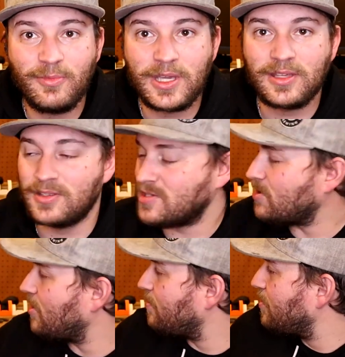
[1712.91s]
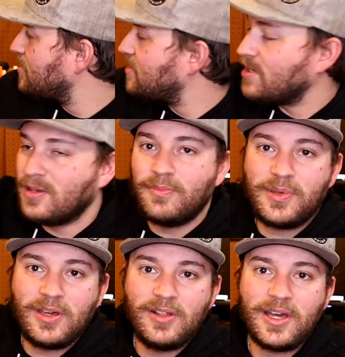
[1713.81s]
We can start printing
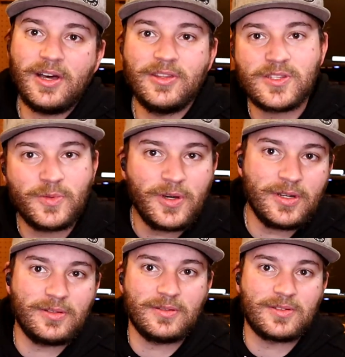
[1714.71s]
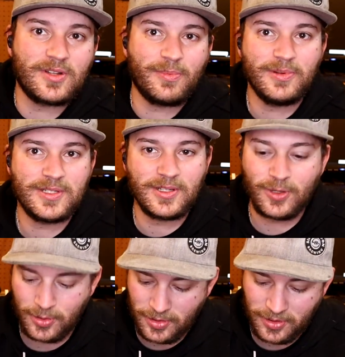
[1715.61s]
PLA on this one and start printing
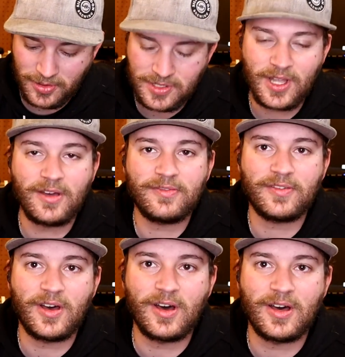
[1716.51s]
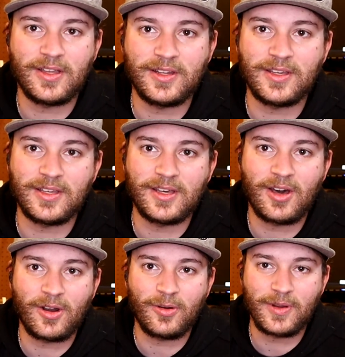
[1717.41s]
cool new stuff on
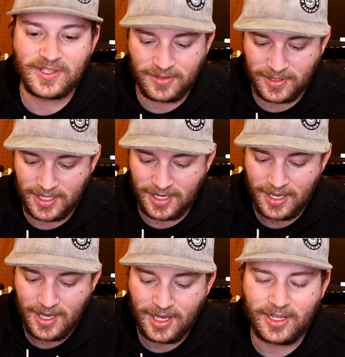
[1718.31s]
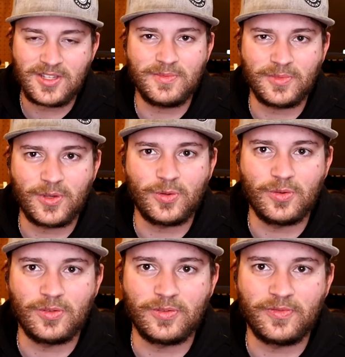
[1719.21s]
our Raise 3D. I got some
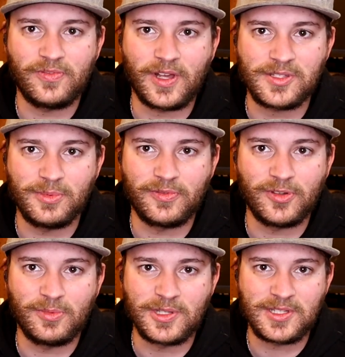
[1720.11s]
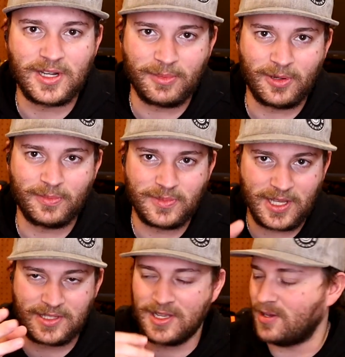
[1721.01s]
cool flexible filaments that I'm going to
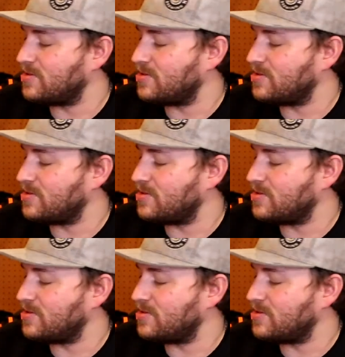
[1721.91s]
test out.